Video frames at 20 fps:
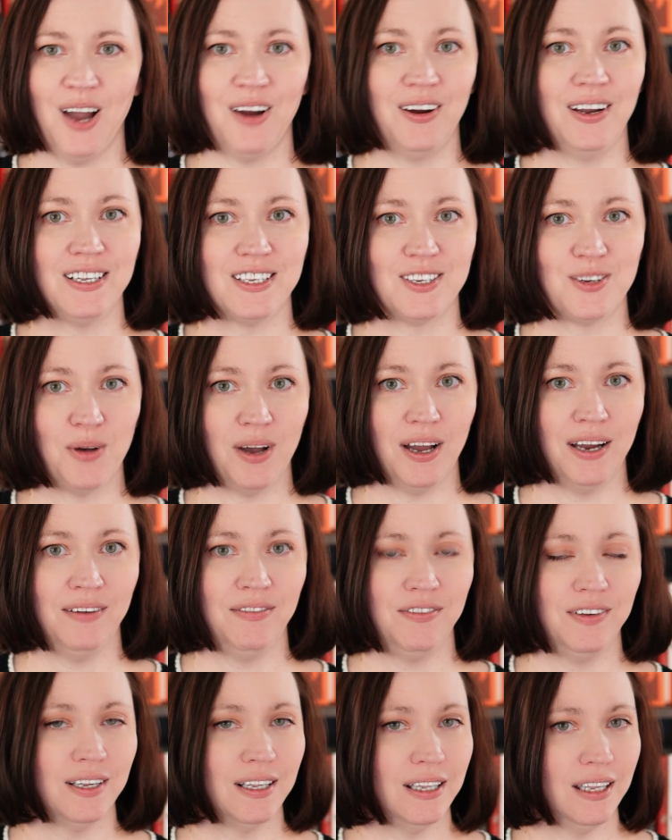All right, so I
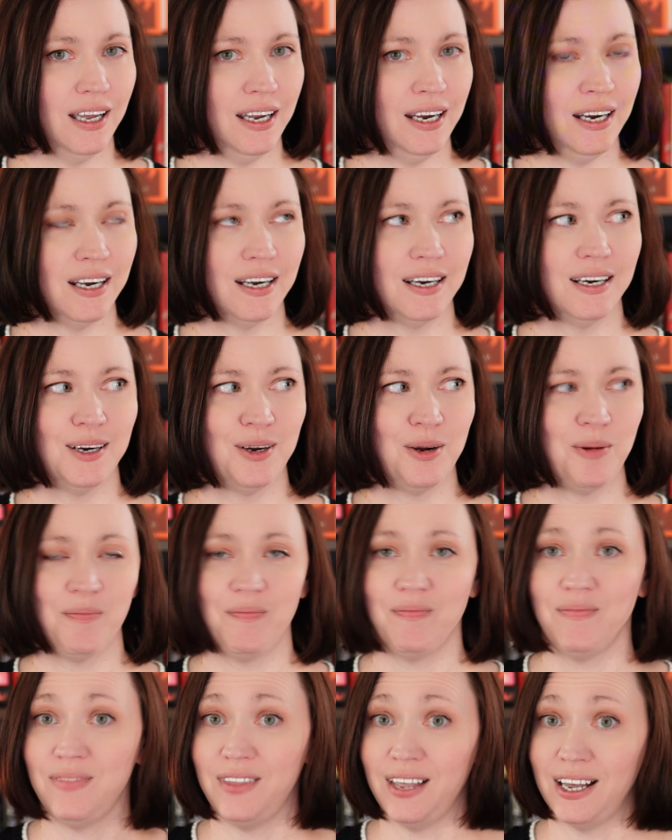feel like
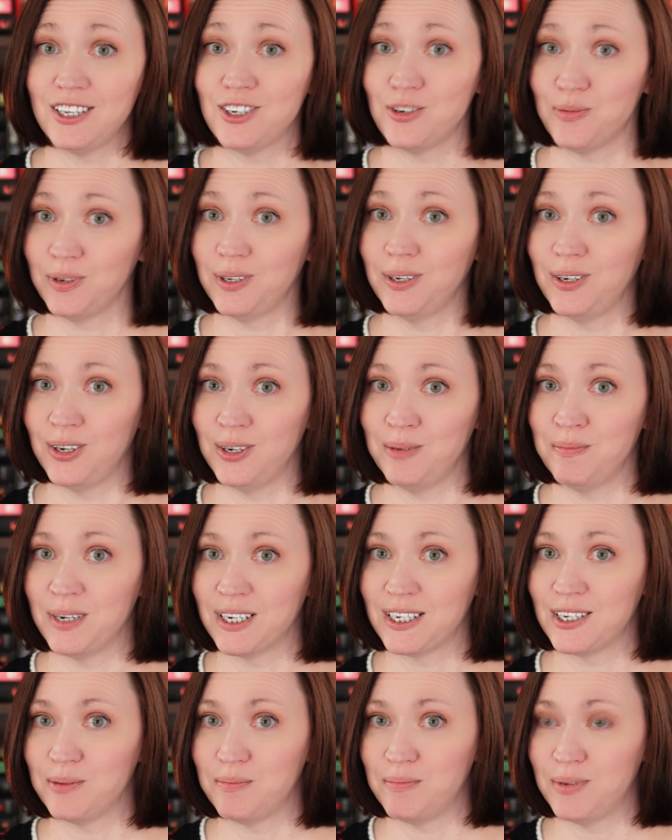that's a really good
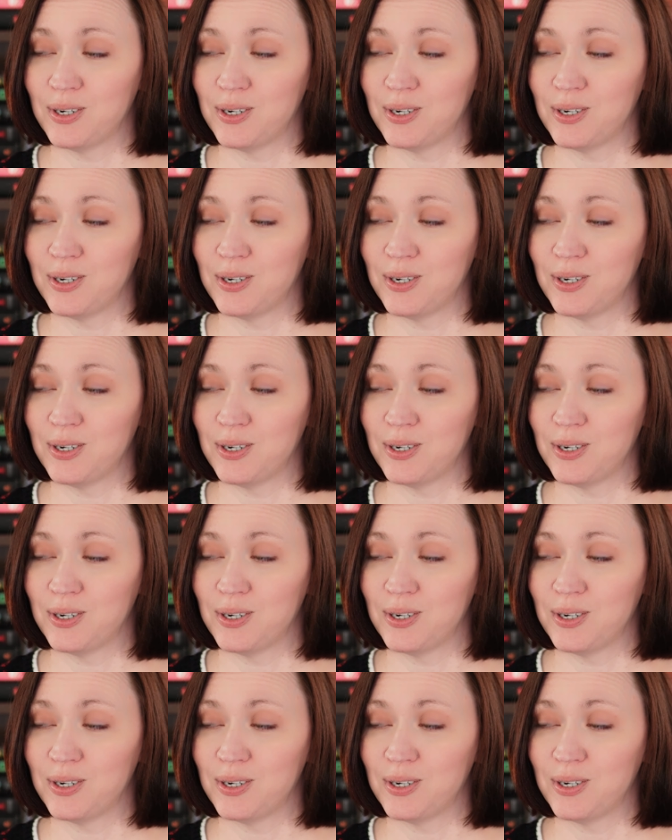mix of